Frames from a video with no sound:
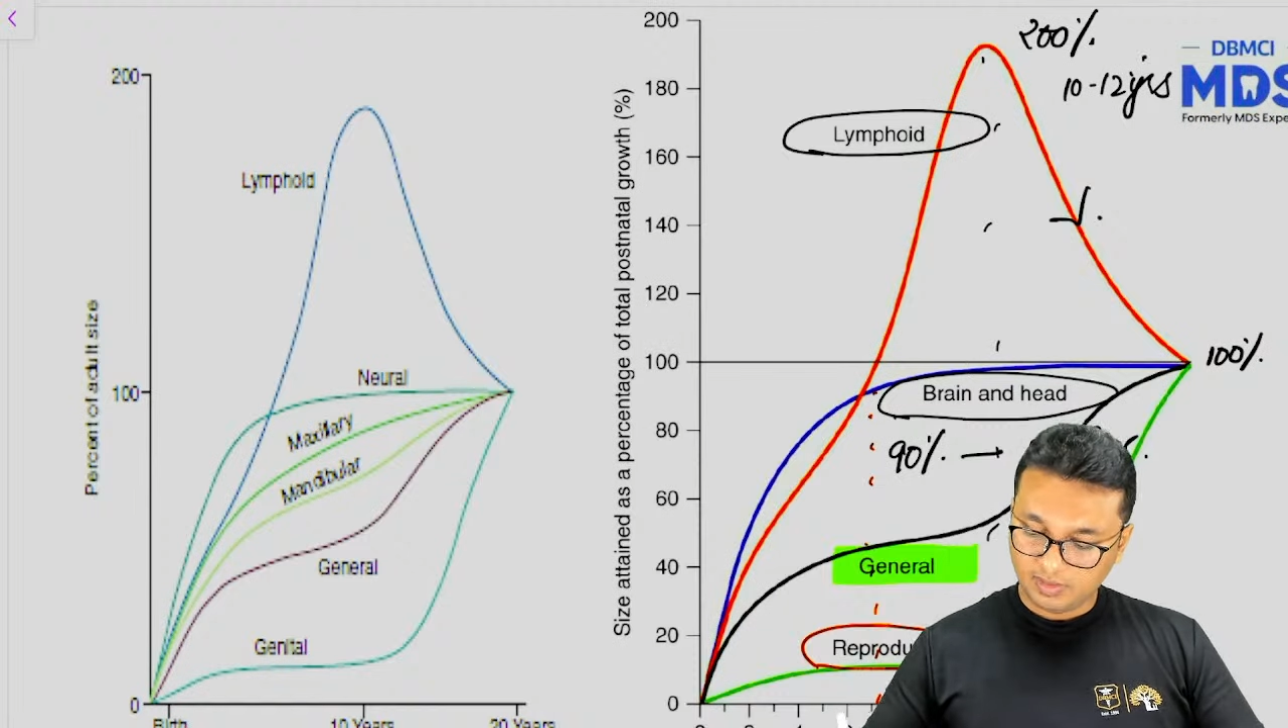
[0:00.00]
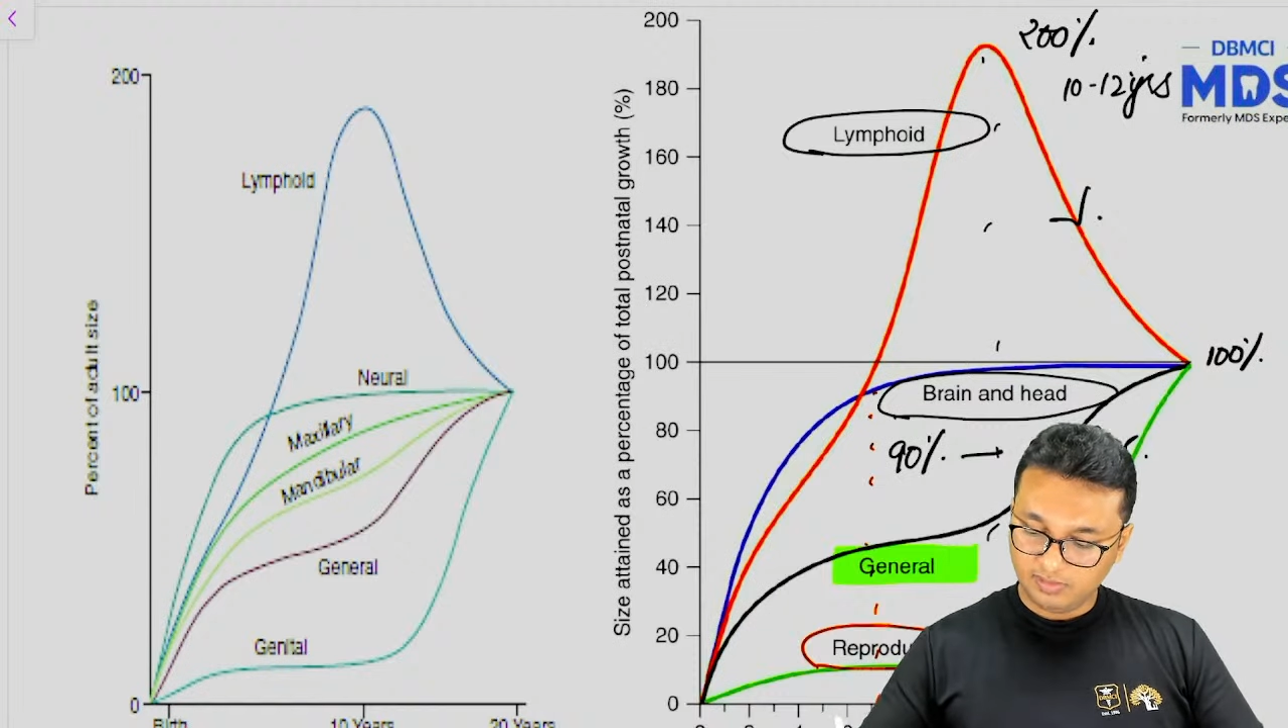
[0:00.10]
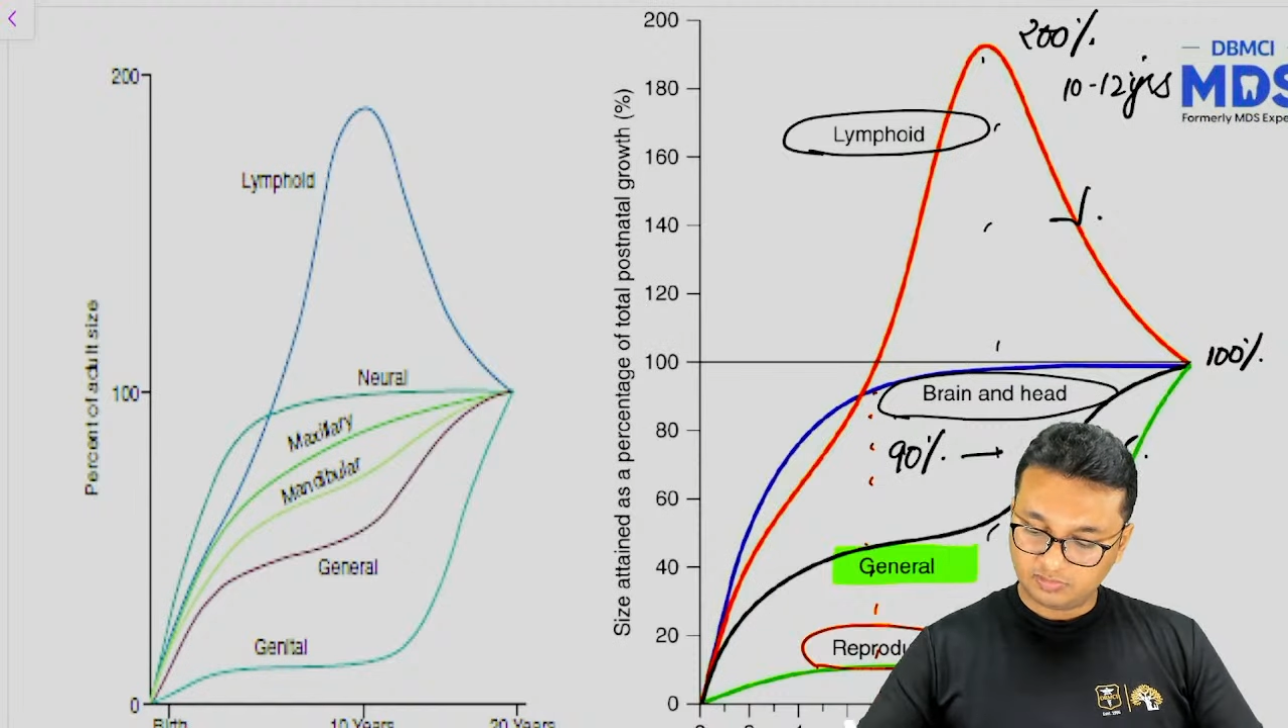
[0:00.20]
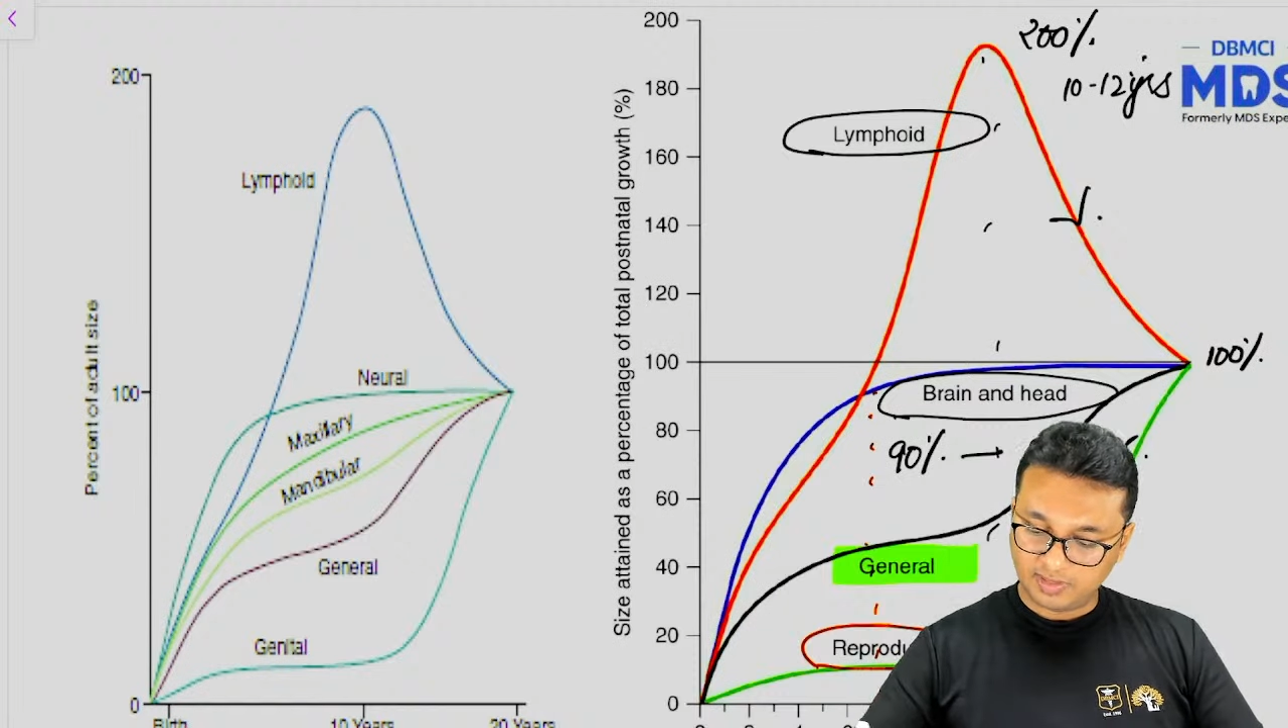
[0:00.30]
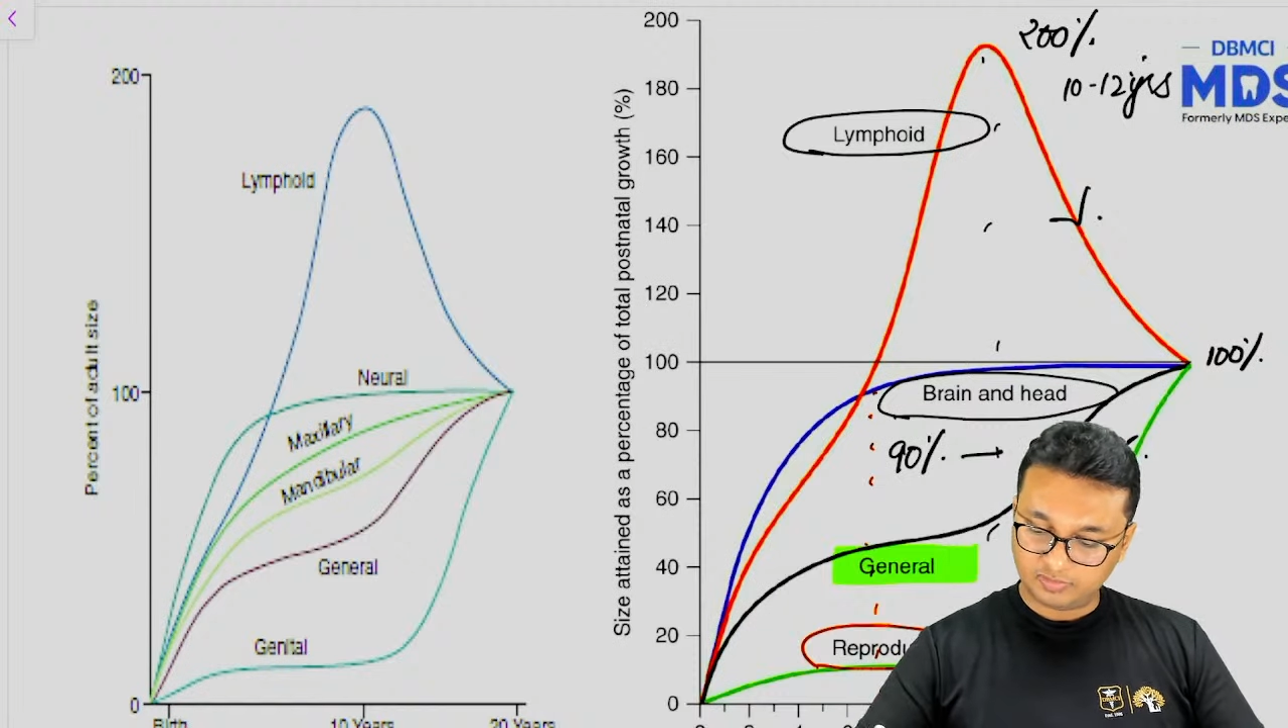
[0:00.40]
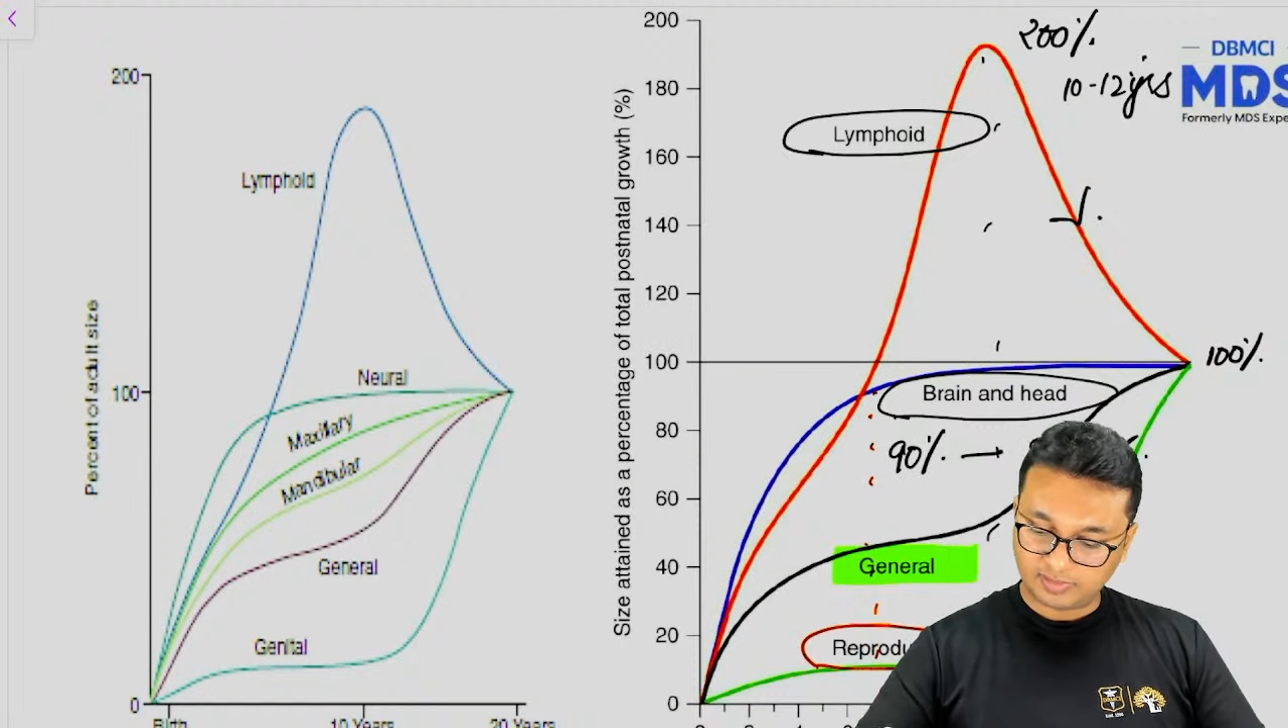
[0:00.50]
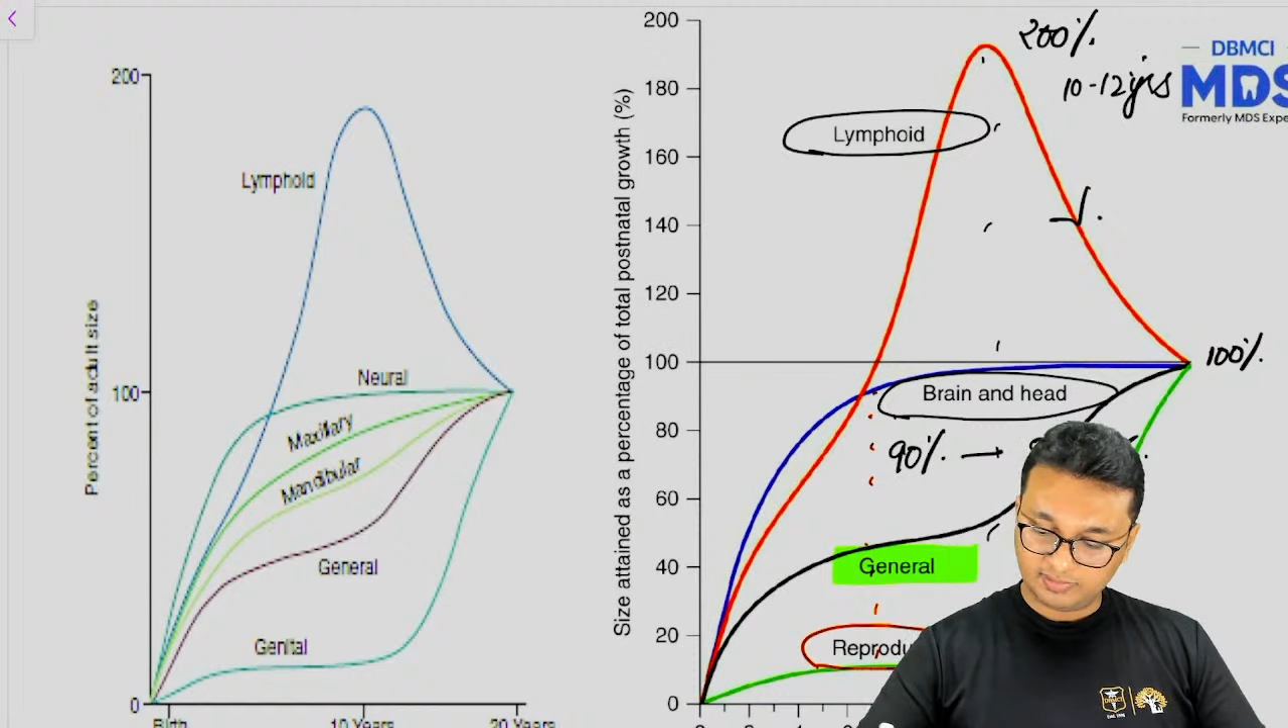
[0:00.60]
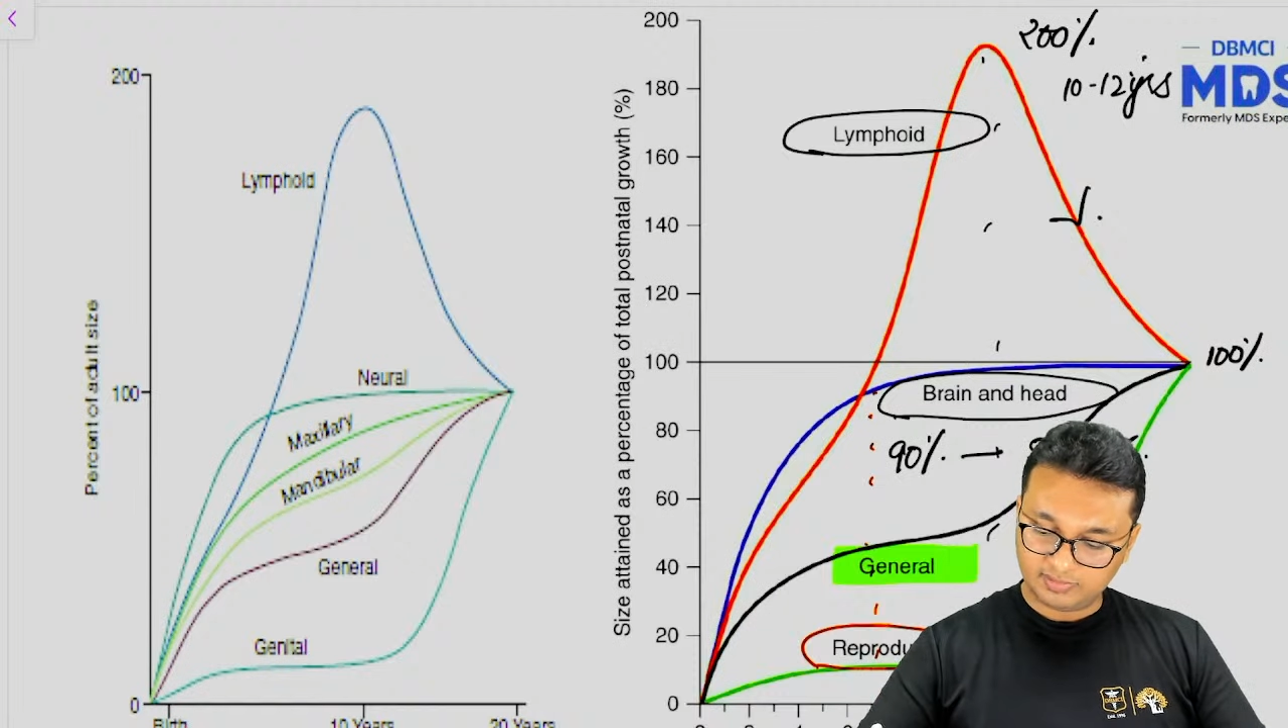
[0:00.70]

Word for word: so as you can